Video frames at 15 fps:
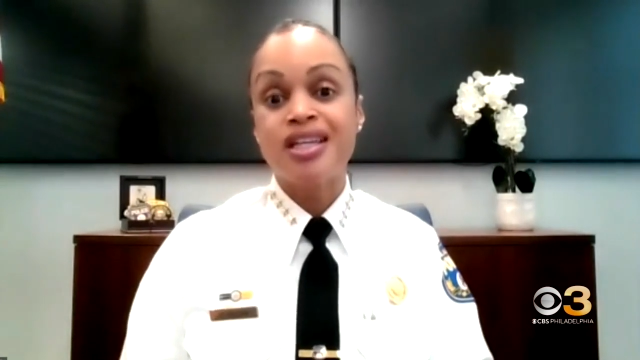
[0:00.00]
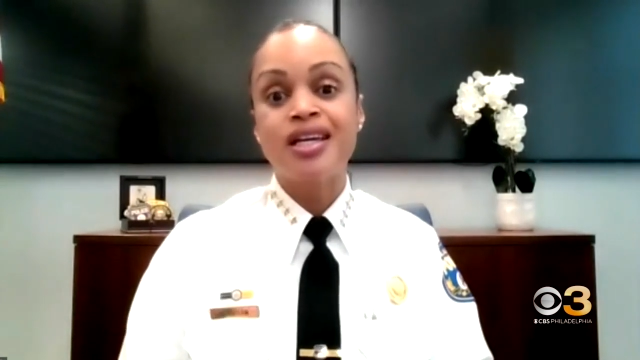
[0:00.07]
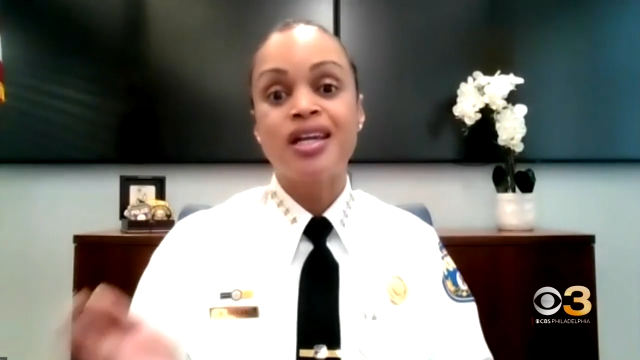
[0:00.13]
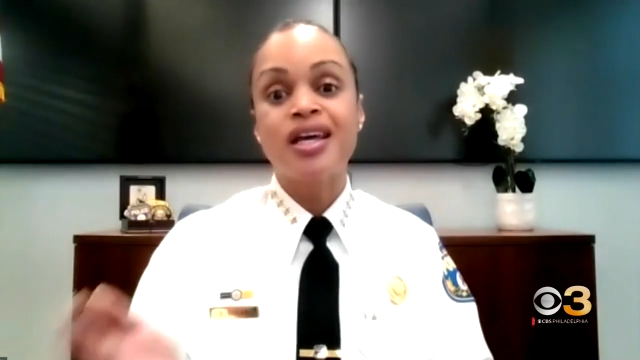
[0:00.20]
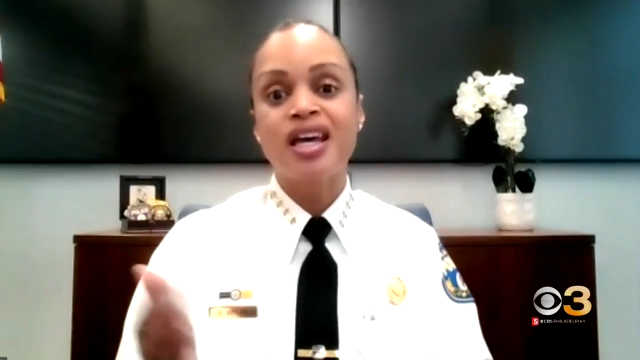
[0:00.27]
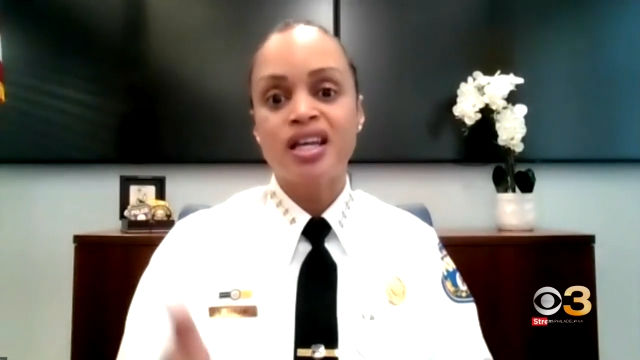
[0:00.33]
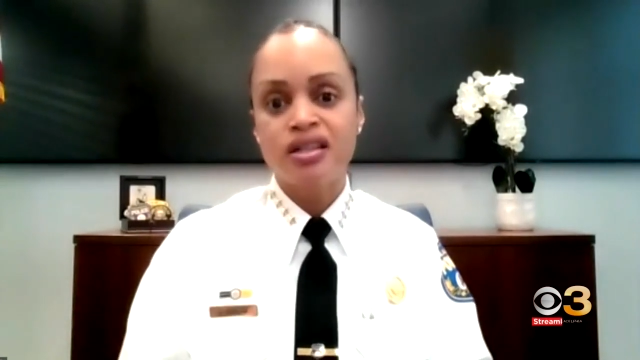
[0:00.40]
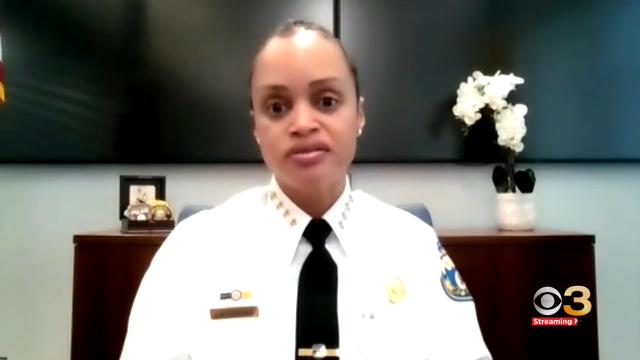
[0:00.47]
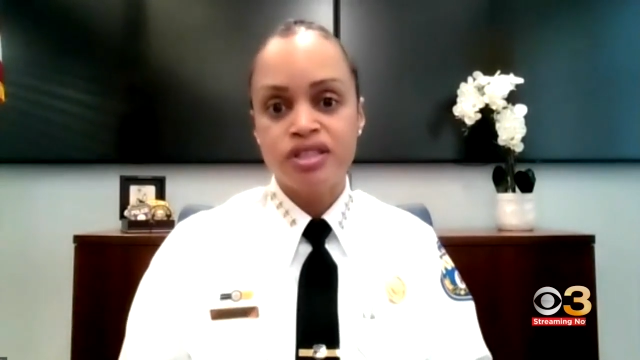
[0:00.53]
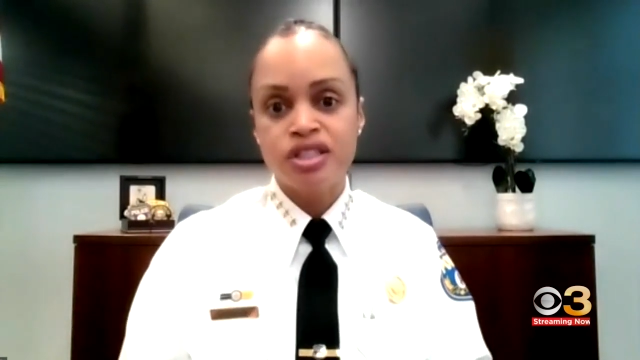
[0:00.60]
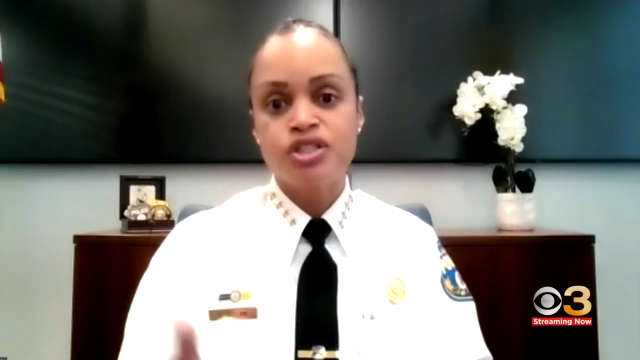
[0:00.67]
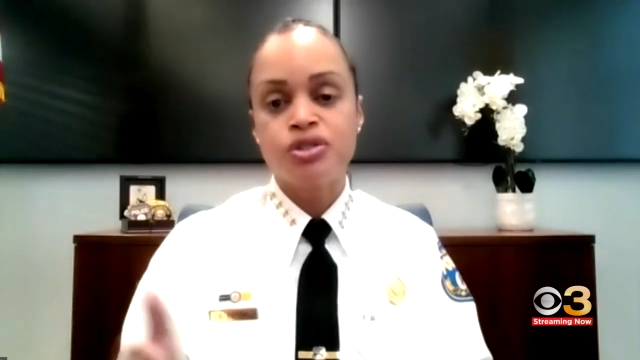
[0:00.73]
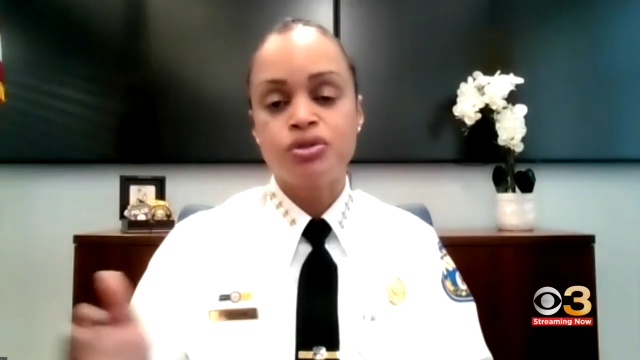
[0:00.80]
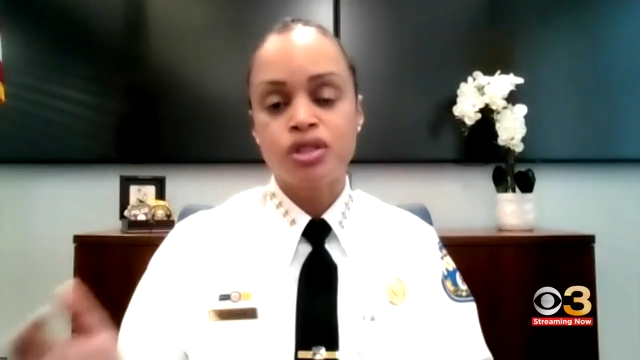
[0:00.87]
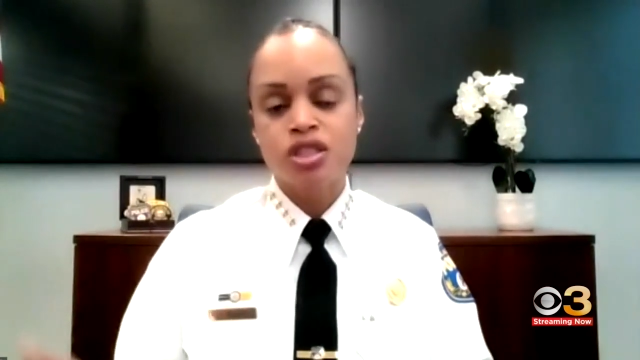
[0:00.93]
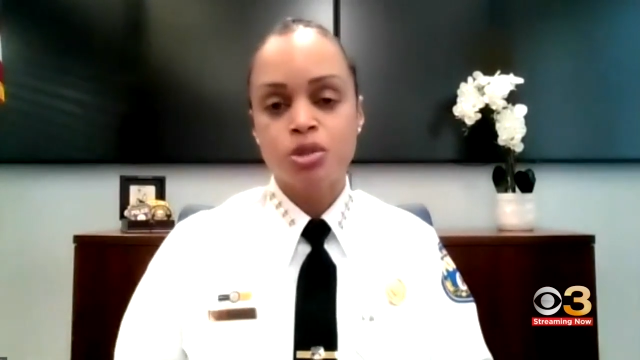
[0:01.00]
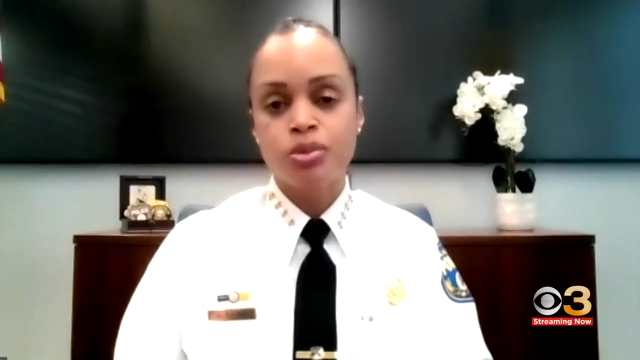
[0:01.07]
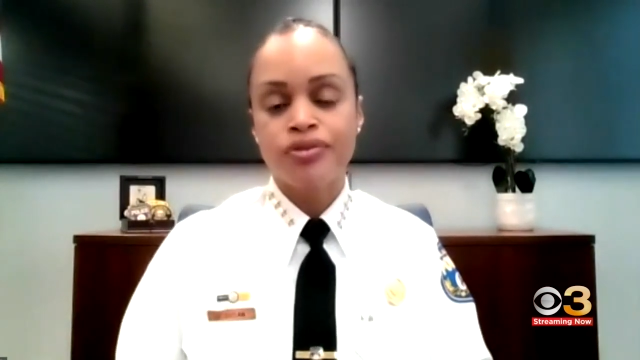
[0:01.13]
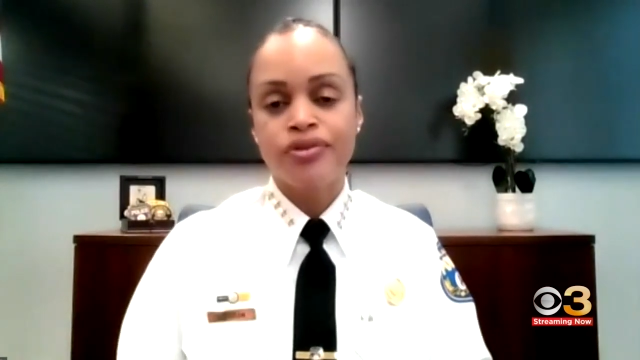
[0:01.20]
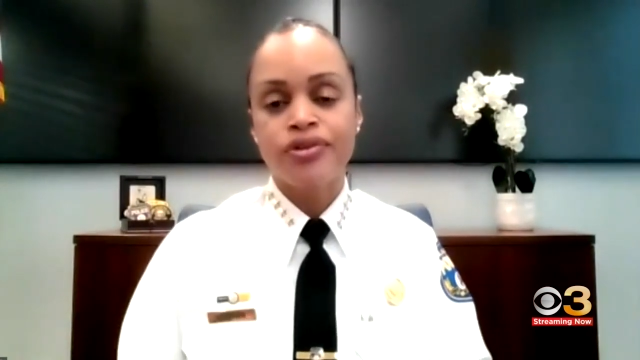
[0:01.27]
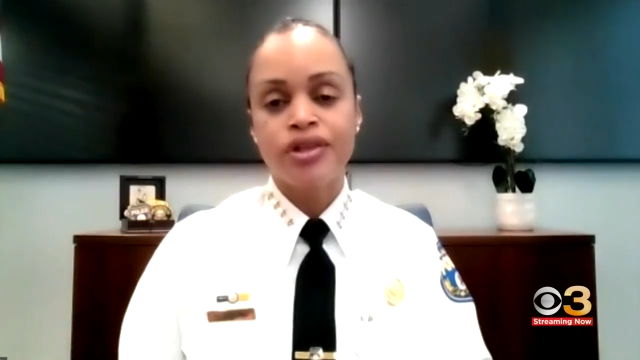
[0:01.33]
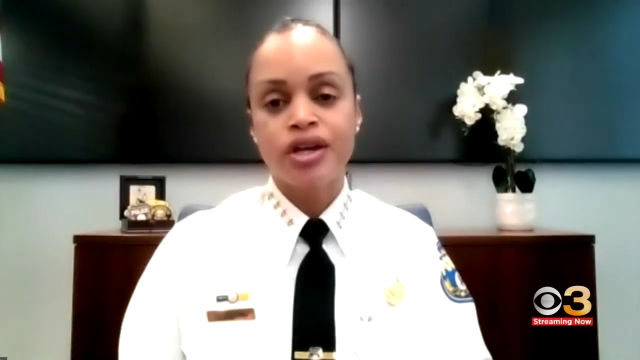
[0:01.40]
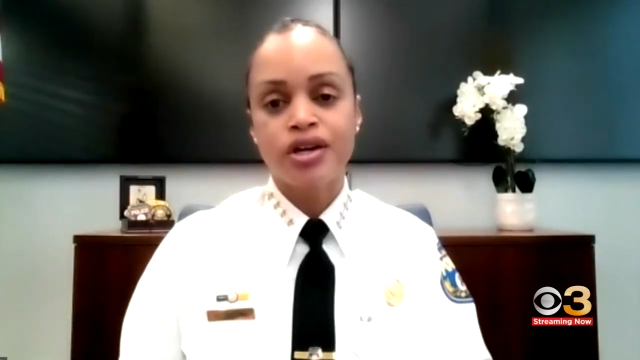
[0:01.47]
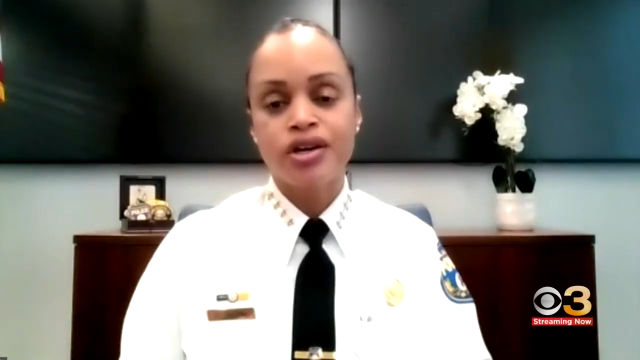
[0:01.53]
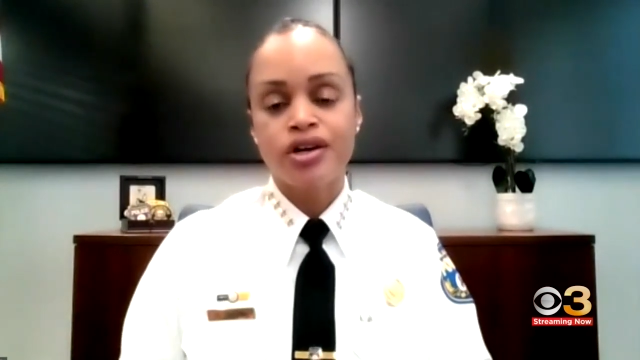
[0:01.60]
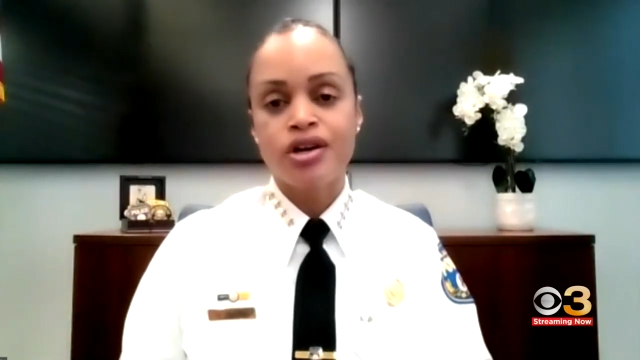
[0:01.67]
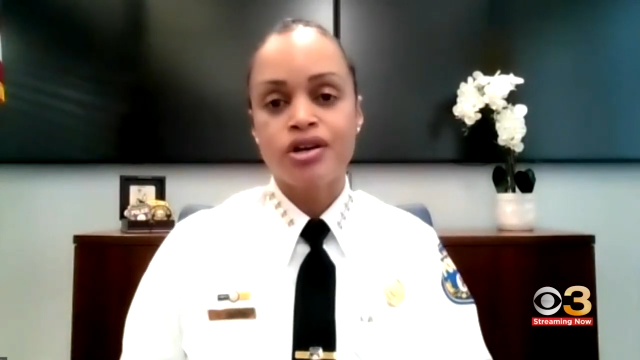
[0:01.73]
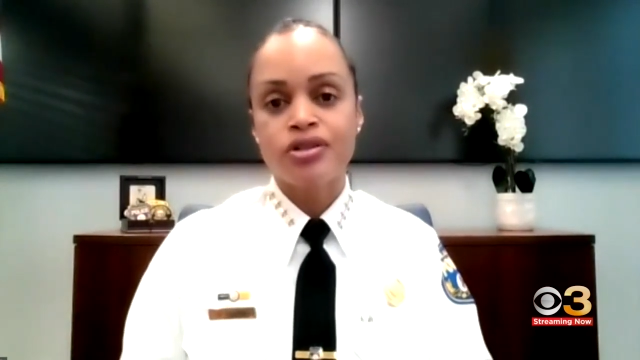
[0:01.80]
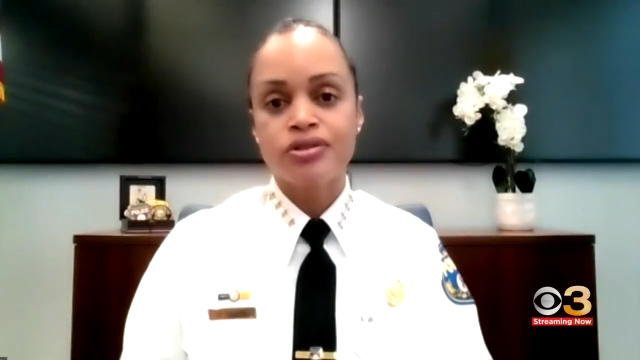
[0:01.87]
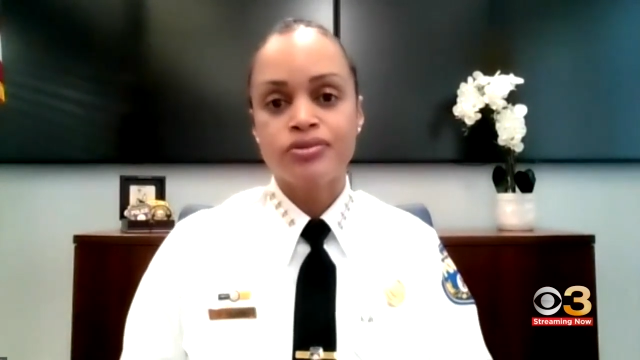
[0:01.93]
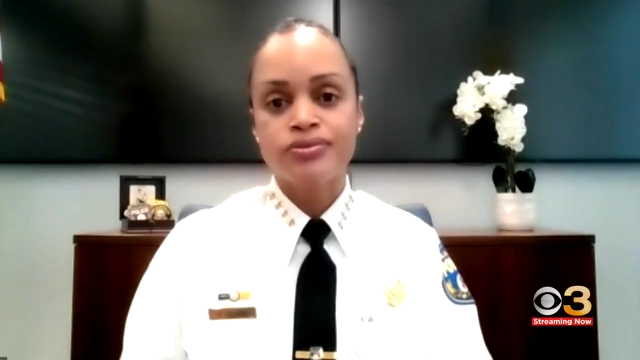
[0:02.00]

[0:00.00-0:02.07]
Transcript: to get ahead of these shootings before they occur.